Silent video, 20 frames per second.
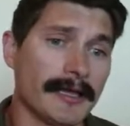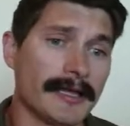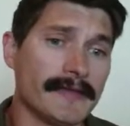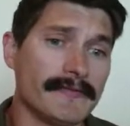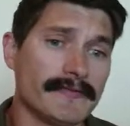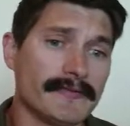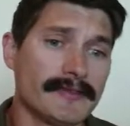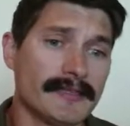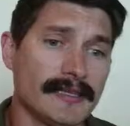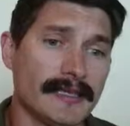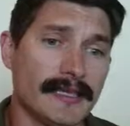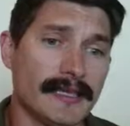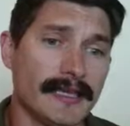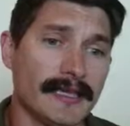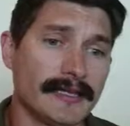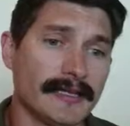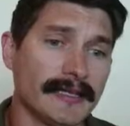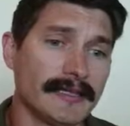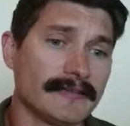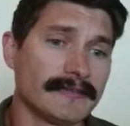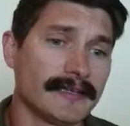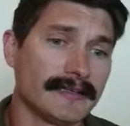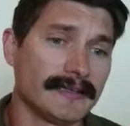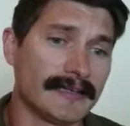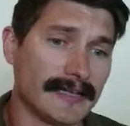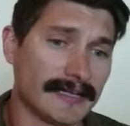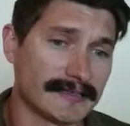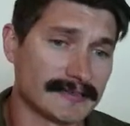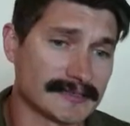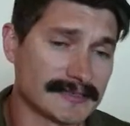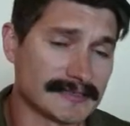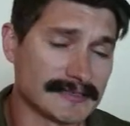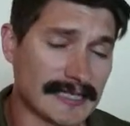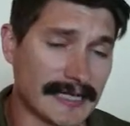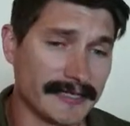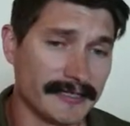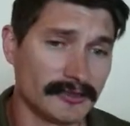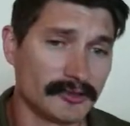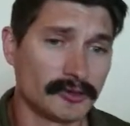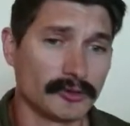and then in the next
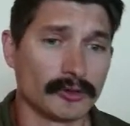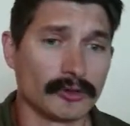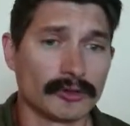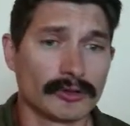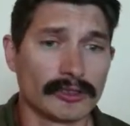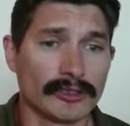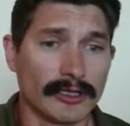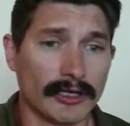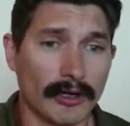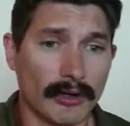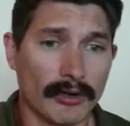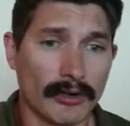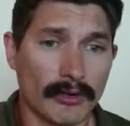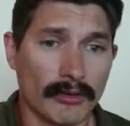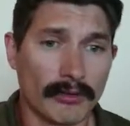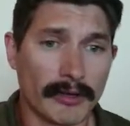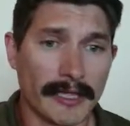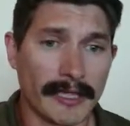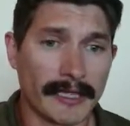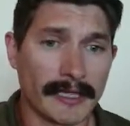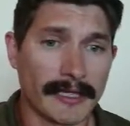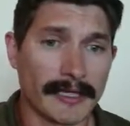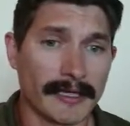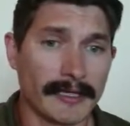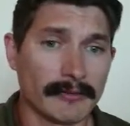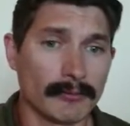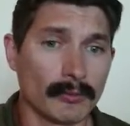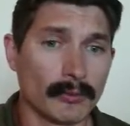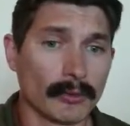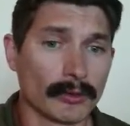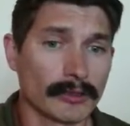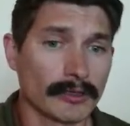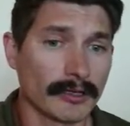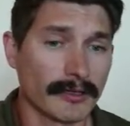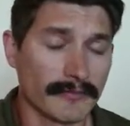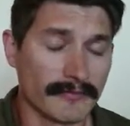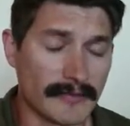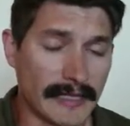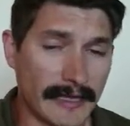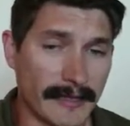cycle go and work
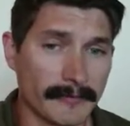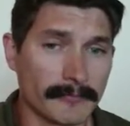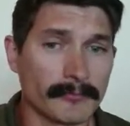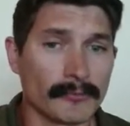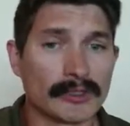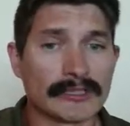on that.